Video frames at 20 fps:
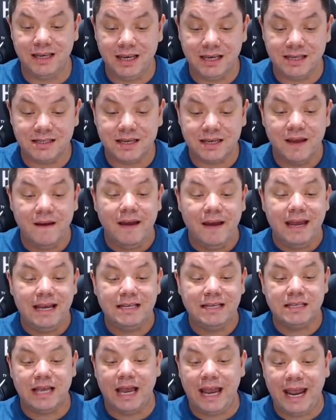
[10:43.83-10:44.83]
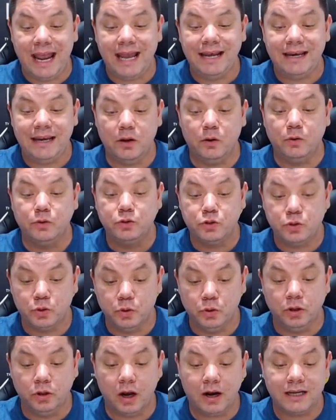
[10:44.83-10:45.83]
is a handheld
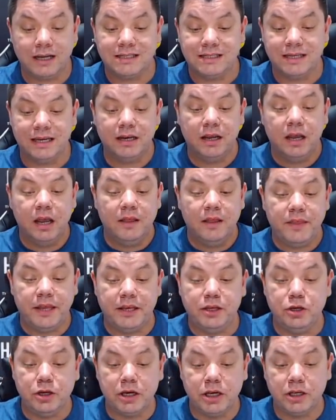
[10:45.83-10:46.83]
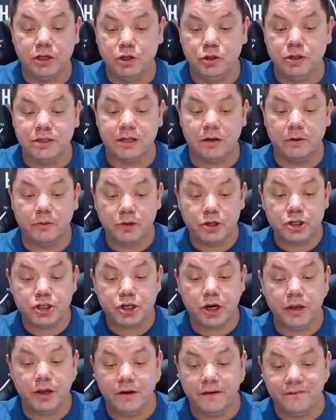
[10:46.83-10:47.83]
tool, like I said, that you can use. And I wanna
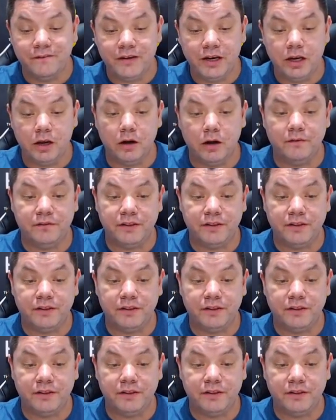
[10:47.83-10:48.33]
show you a video